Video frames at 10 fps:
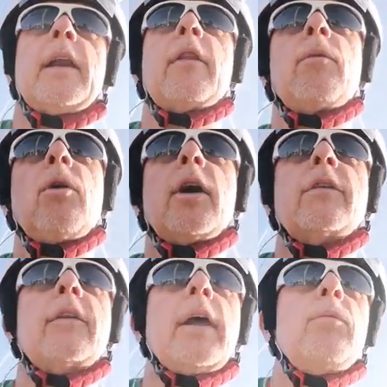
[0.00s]
Otherwise,
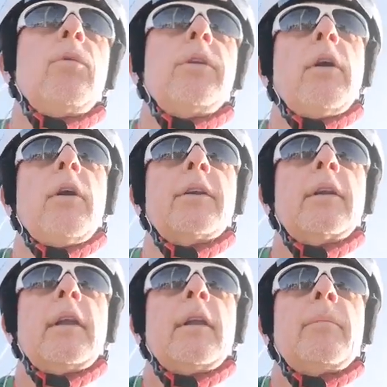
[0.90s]
they would not
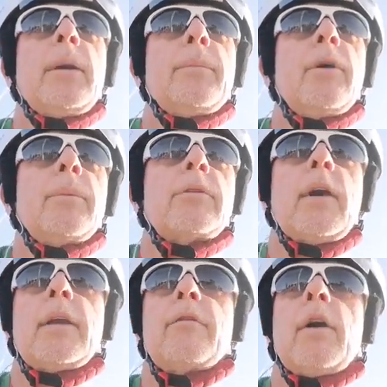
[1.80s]
be
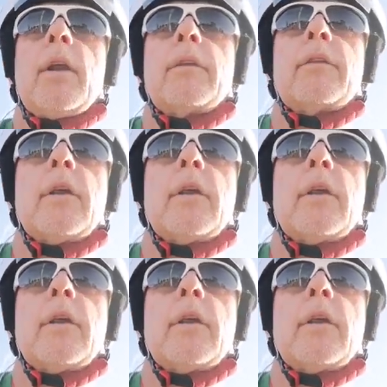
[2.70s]
perpetrating violence.